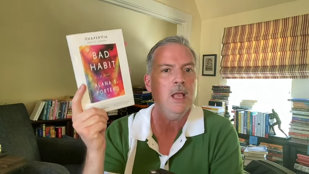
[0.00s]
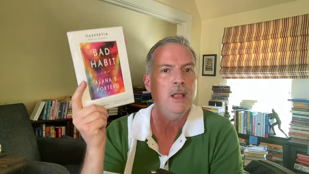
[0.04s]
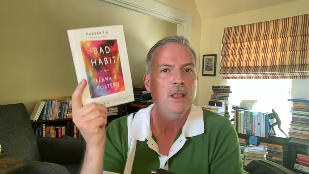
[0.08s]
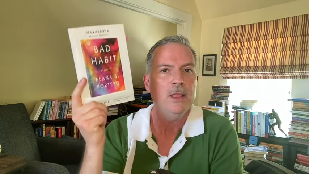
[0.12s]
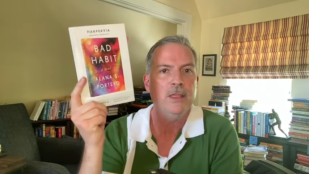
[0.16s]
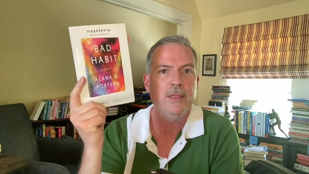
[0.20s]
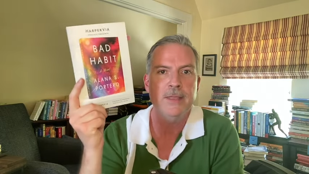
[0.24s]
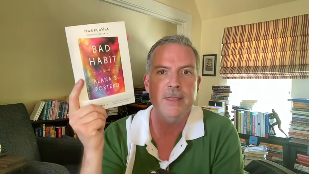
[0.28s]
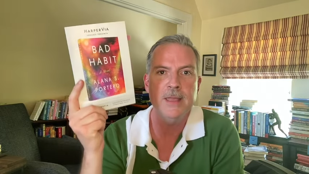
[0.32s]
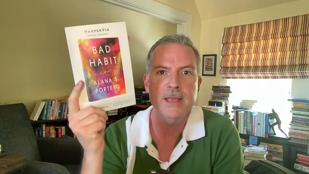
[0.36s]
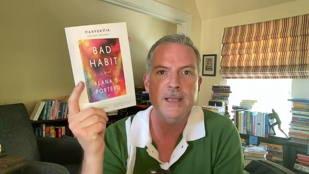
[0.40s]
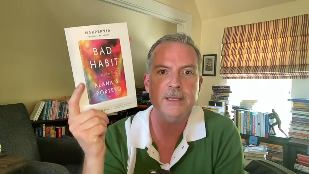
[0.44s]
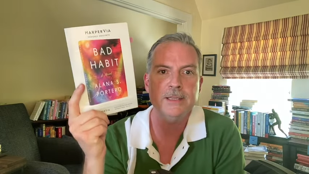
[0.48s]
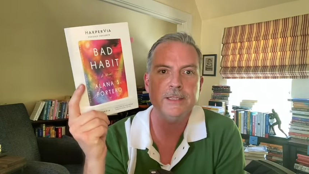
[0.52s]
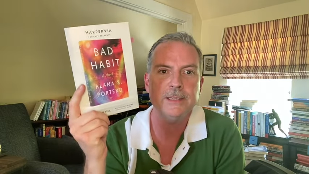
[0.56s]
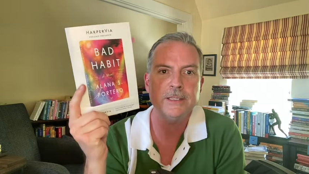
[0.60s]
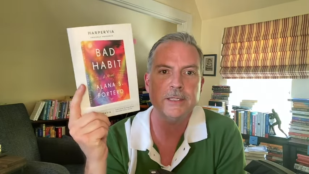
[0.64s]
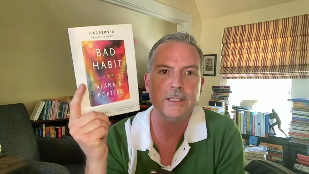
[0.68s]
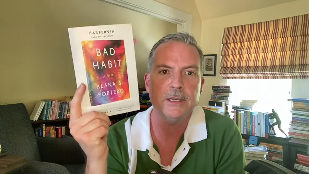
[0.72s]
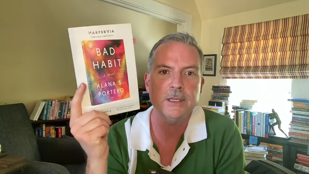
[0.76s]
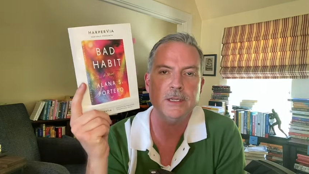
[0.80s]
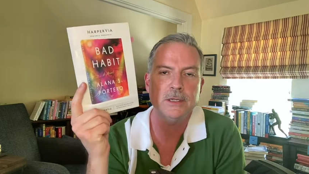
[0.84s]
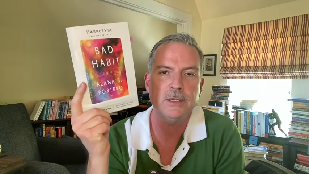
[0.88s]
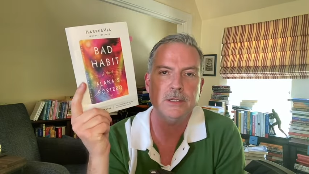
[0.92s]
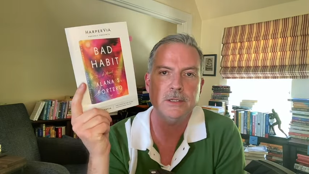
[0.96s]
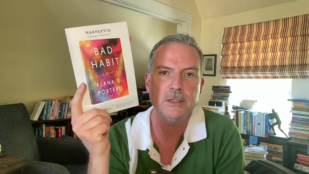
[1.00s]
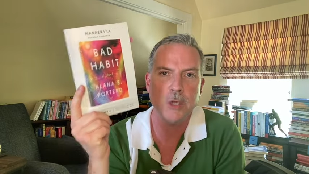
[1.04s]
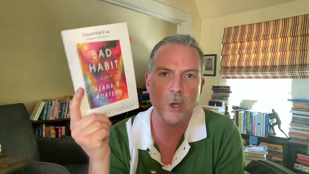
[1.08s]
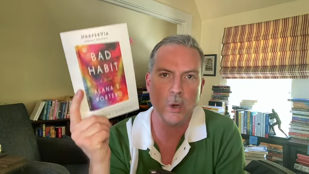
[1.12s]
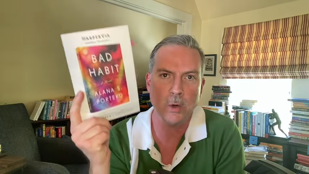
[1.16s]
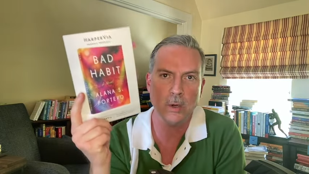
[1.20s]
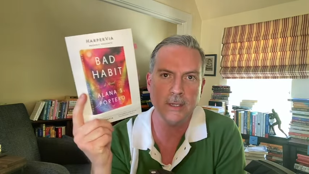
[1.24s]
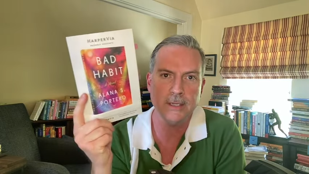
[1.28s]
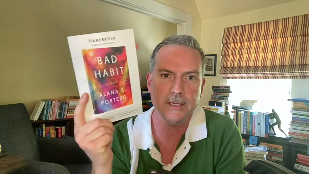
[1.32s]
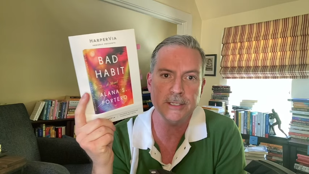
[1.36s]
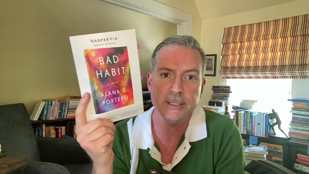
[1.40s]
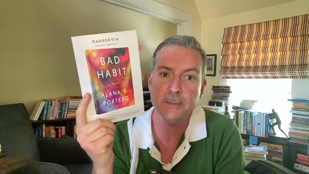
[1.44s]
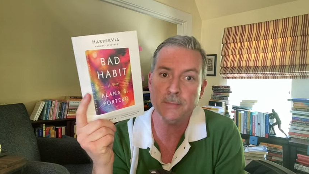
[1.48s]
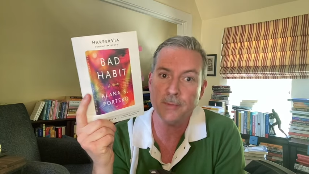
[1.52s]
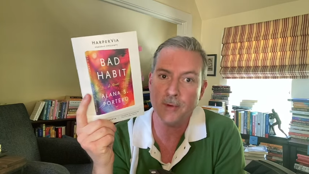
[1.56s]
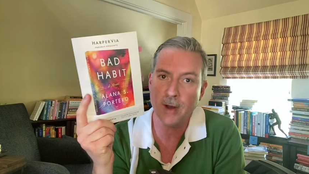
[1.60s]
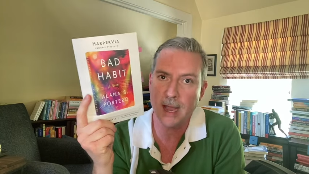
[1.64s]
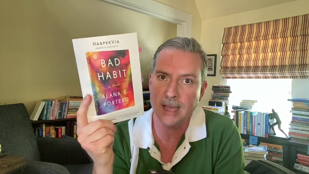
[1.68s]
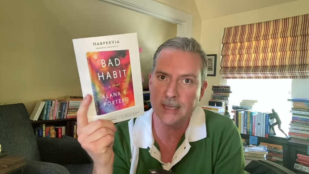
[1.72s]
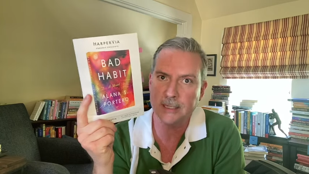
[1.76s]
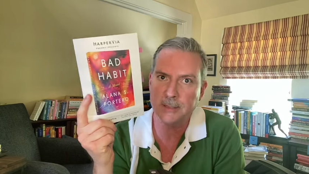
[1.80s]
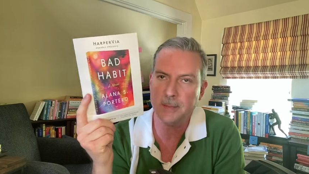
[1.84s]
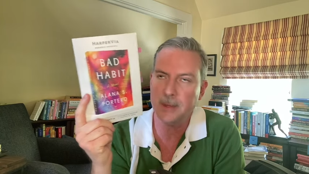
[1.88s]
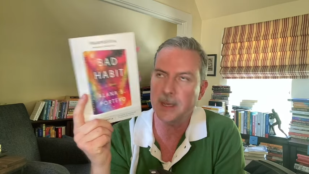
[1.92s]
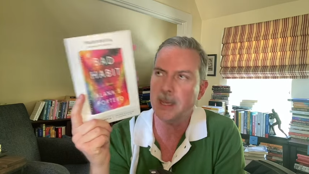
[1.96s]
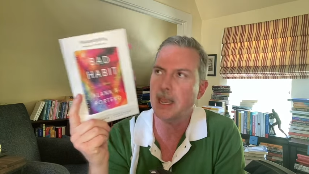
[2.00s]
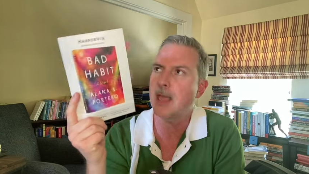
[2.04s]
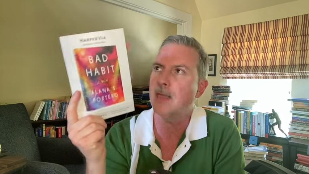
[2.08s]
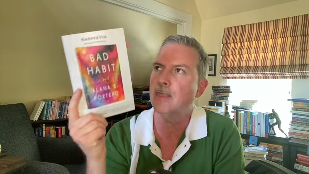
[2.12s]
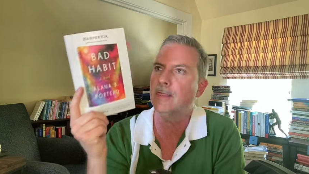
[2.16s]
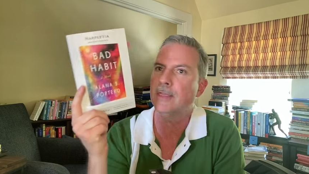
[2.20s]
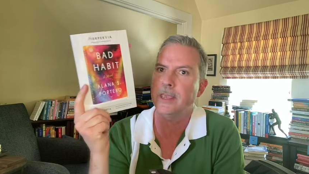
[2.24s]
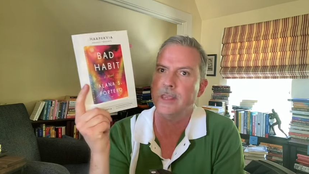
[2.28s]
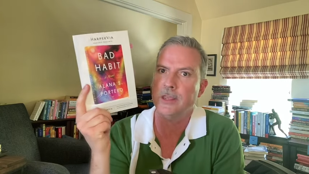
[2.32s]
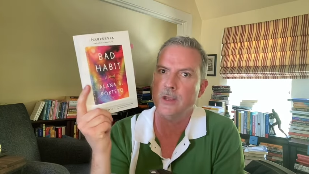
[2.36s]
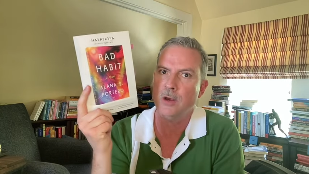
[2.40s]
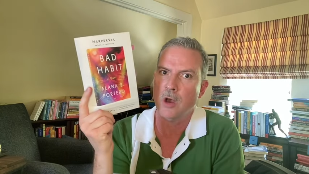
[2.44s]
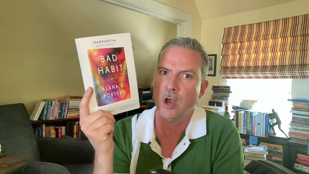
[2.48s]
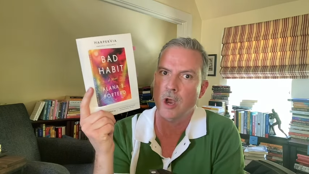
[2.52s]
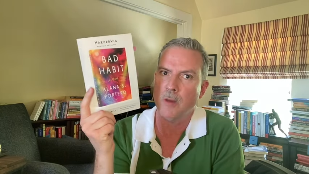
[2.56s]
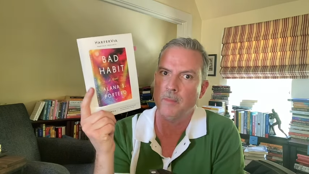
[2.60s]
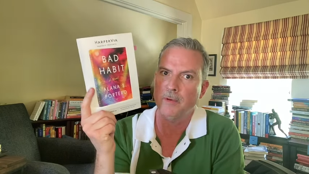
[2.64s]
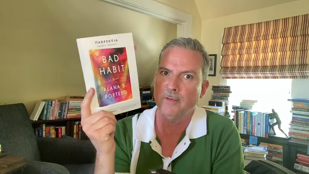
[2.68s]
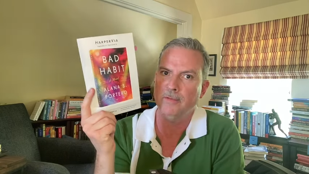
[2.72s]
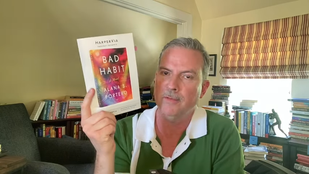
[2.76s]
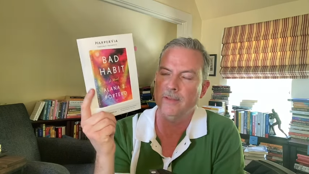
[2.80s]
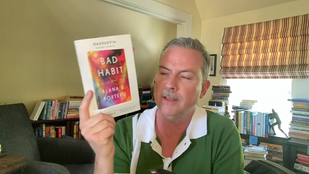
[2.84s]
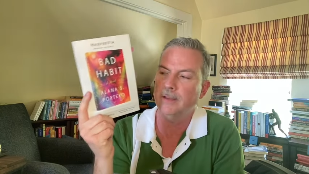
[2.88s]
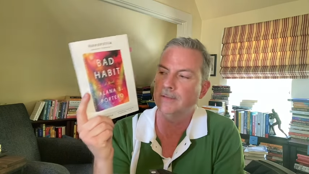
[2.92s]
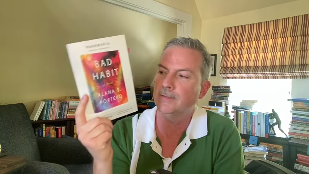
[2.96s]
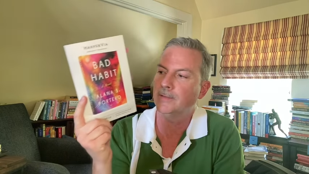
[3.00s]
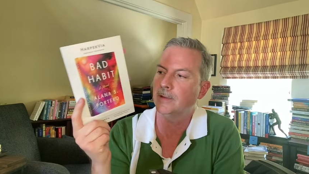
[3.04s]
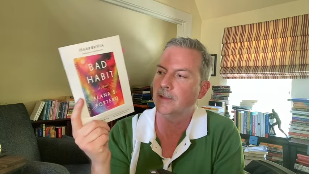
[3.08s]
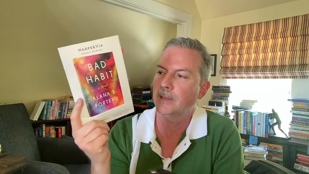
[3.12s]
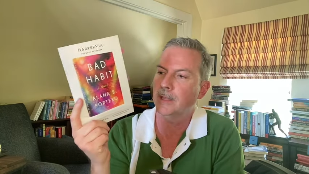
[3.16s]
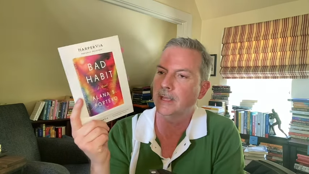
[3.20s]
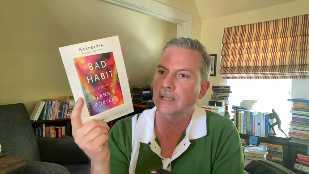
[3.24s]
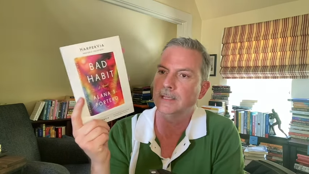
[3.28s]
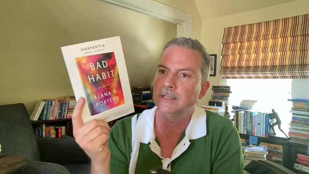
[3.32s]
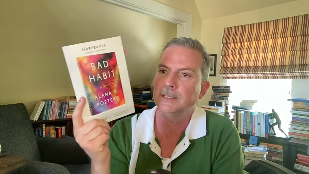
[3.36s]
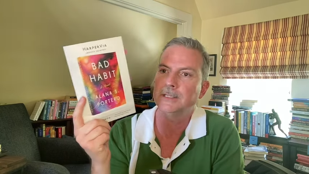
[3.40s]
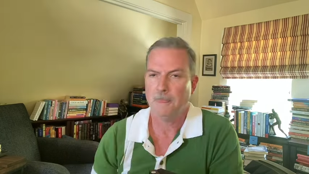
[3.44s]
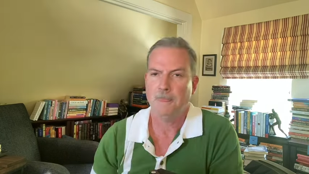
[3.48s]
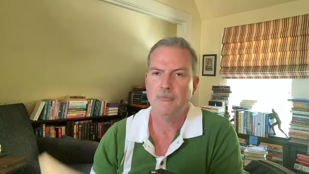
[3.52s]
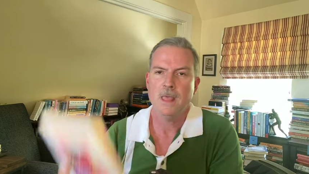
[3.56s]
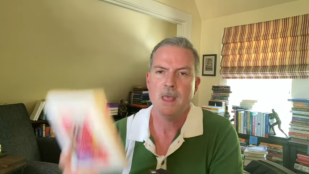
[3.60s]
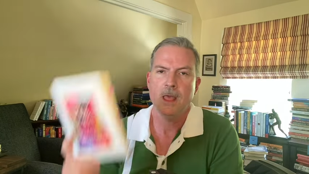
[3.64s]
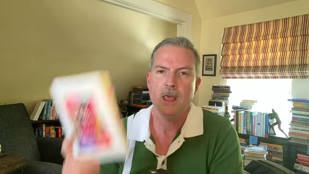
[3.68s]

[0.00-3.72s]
This totally surprised me, and thank you, Harper Via, for this.